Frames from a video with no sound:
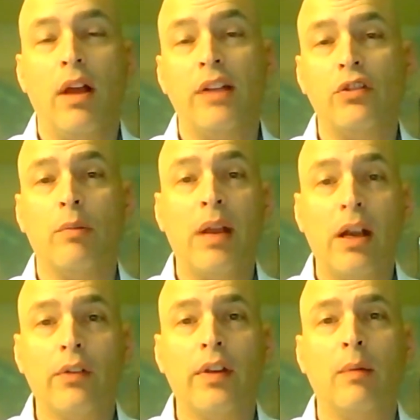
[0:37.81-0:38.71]
actually a
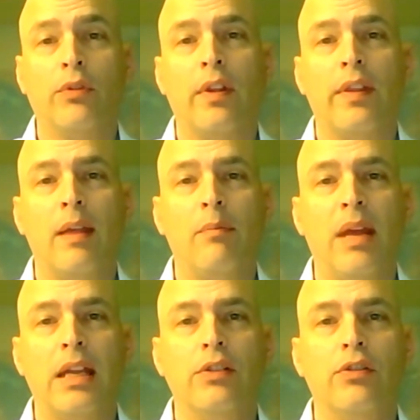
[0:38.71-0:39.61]
pair of tables on that
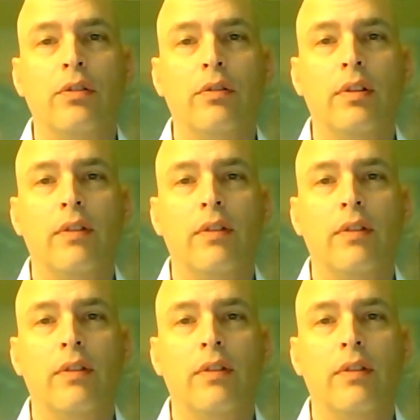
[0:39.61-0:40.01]
page.